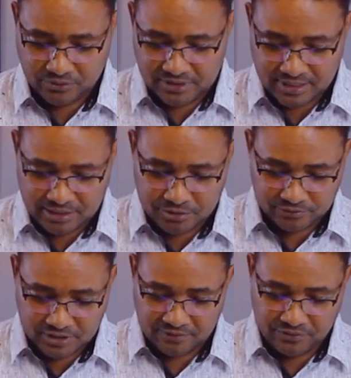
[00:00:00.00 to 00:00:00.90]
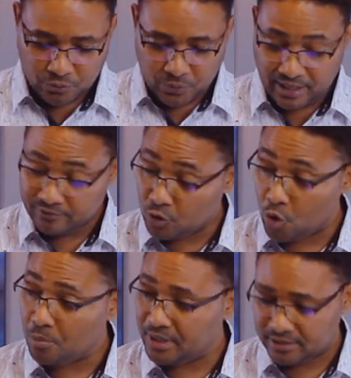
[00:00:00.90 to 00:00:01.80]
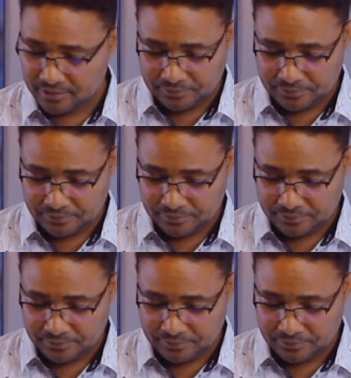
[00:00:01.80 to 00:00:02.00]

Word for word: the sons of Japheth, we have Gomer.